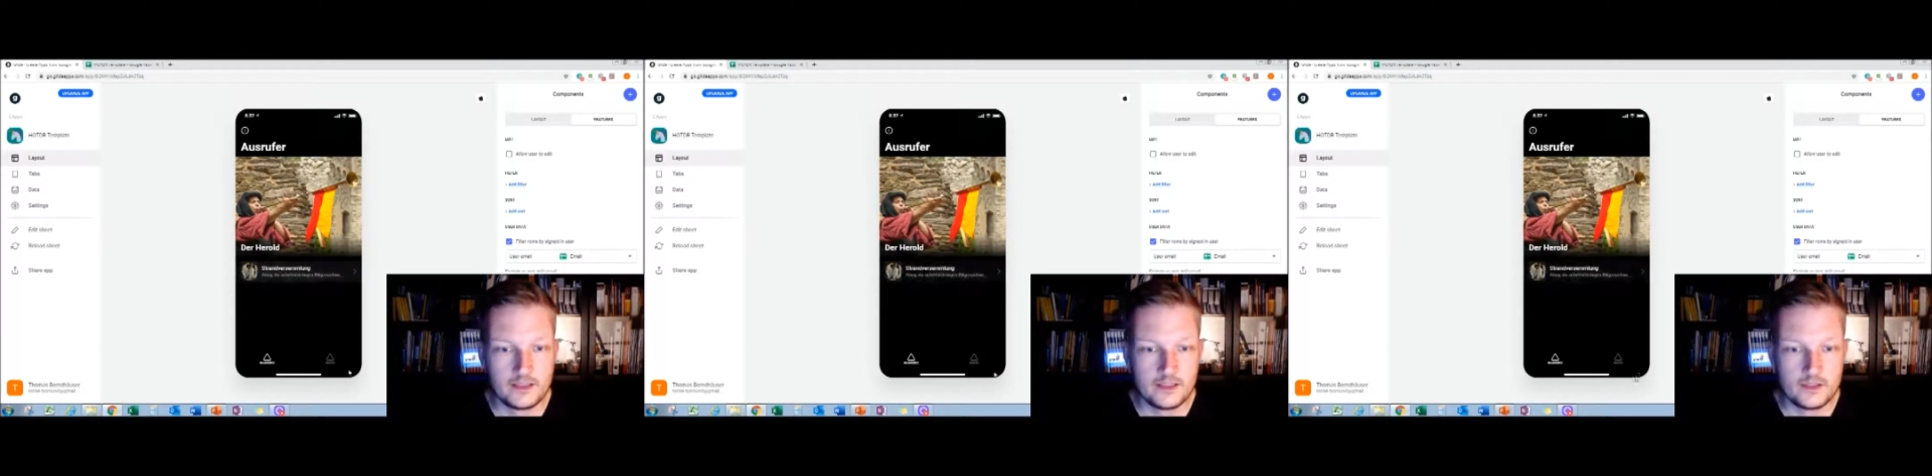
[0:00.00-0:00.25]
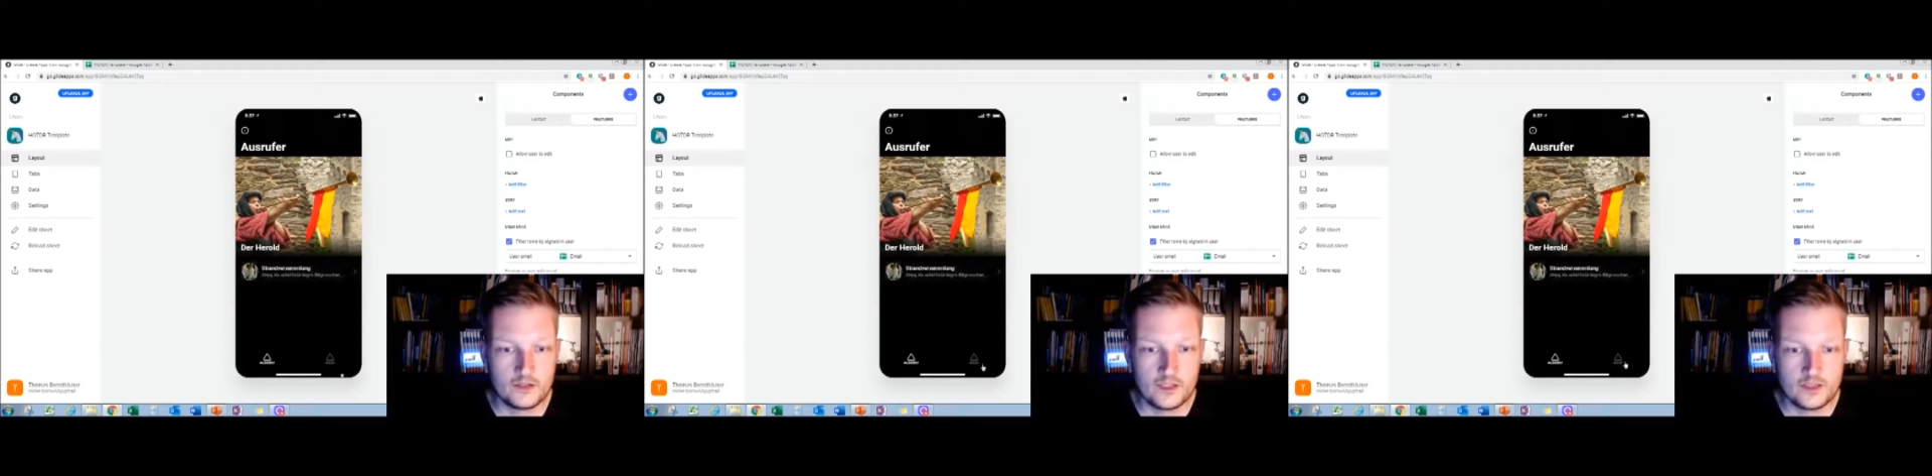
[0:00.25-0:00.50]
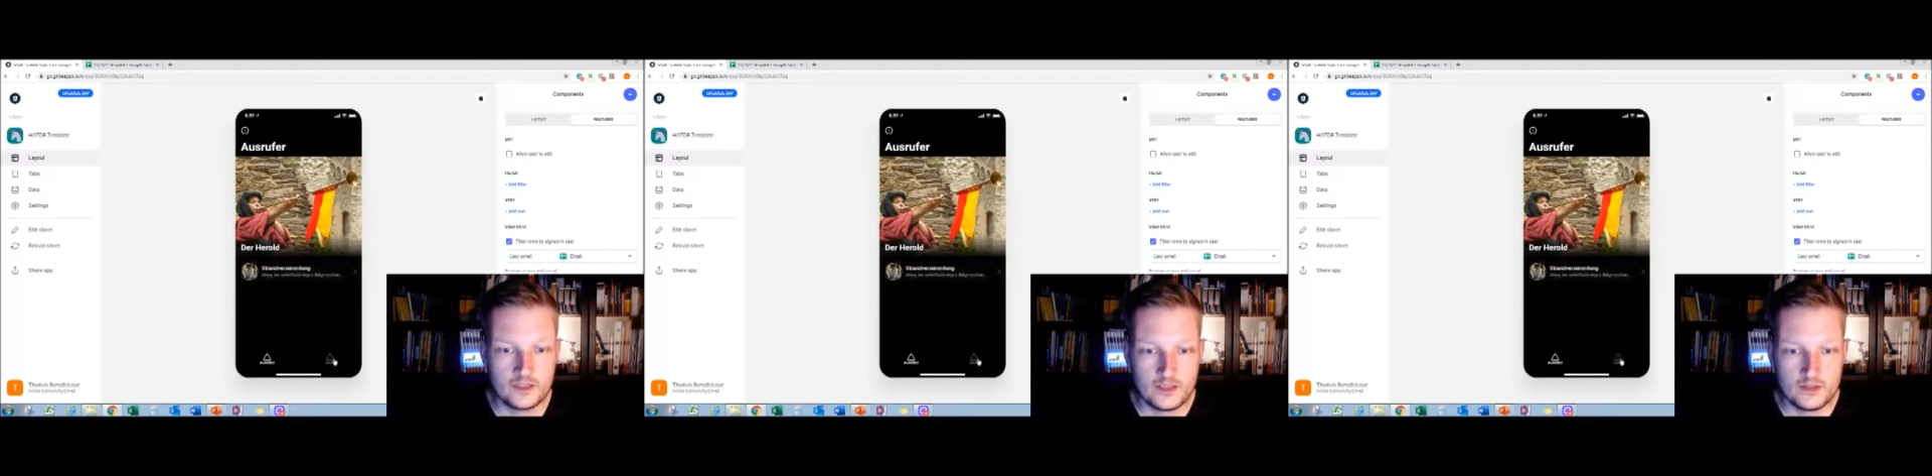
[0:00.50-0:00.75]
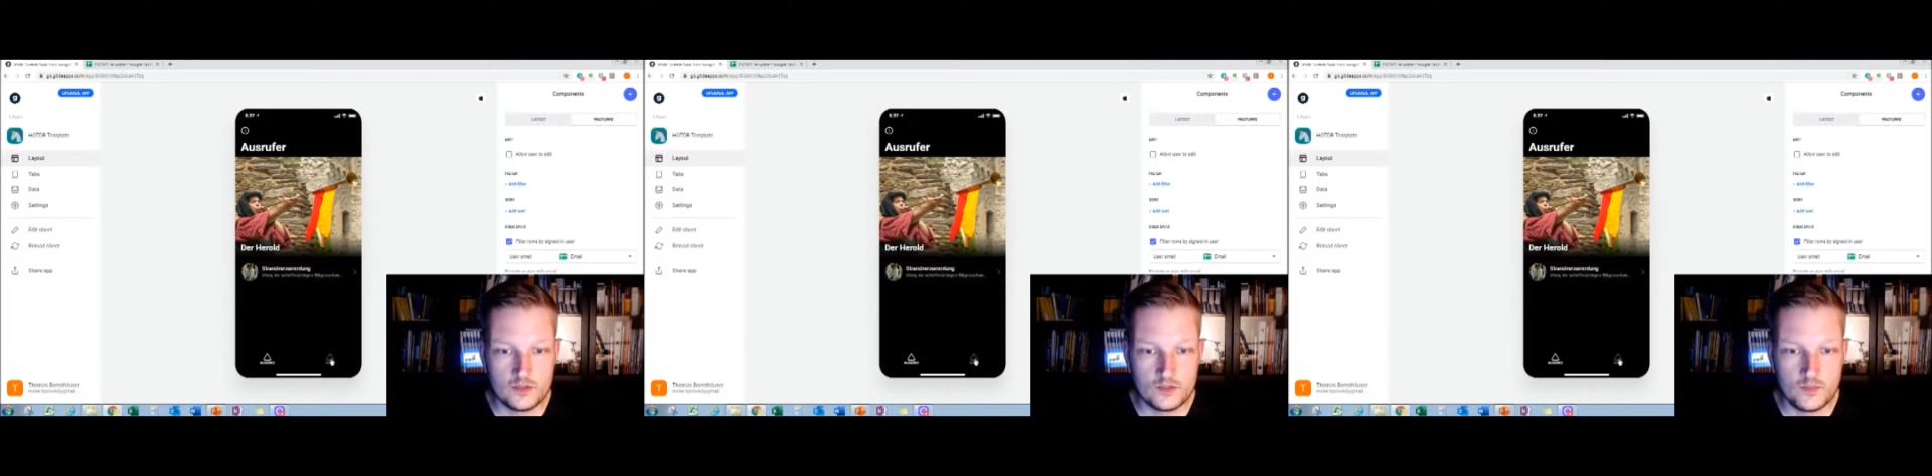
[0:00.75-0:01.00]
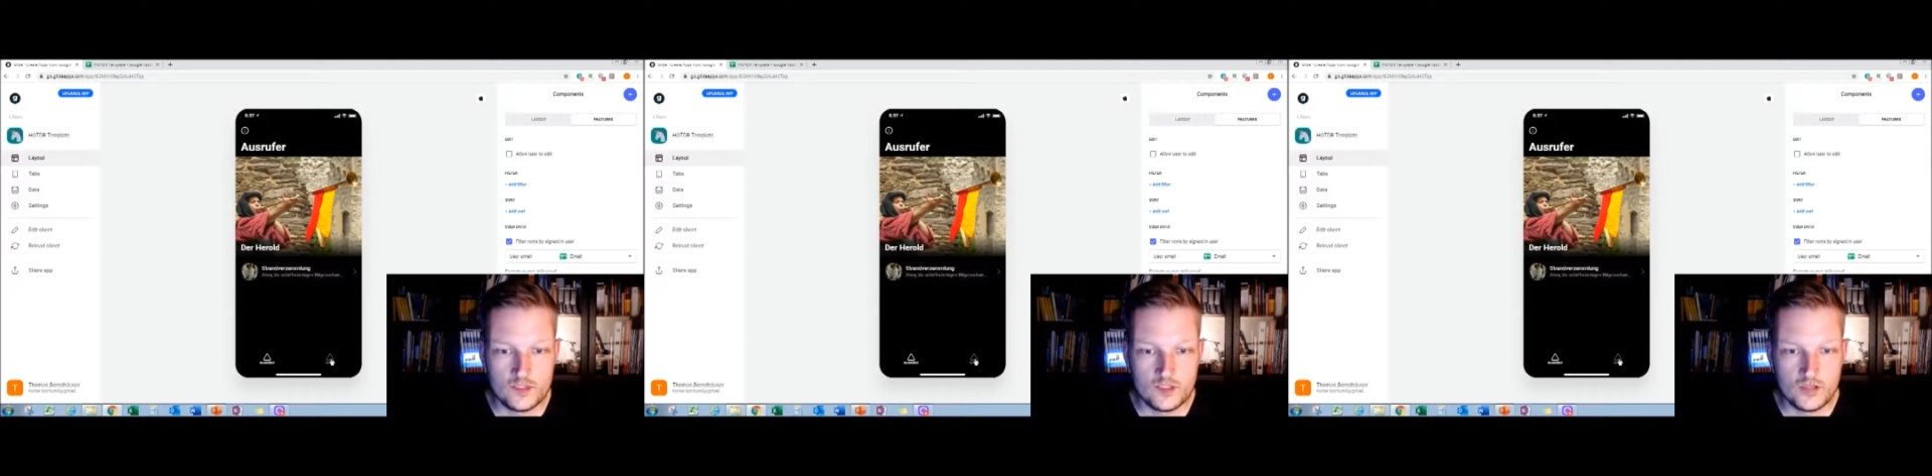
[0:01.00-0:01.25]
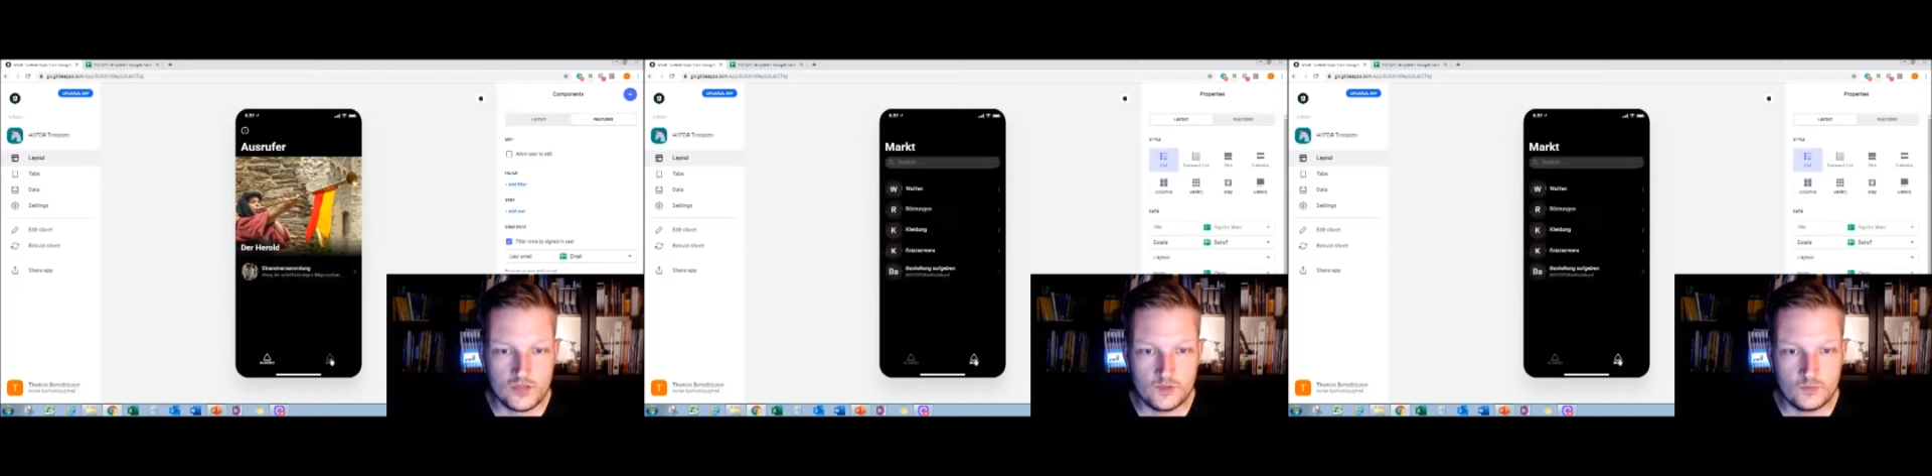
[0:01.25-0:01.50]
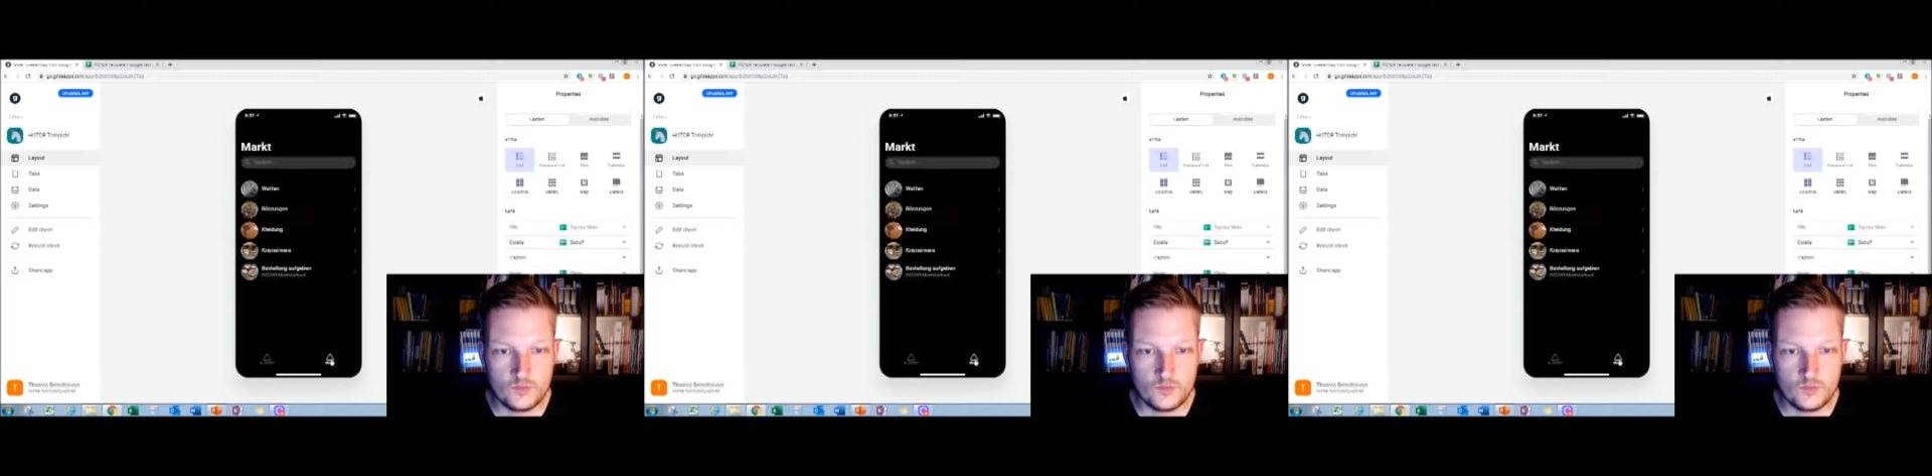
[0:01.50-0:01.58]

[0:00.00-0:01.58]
You just switch from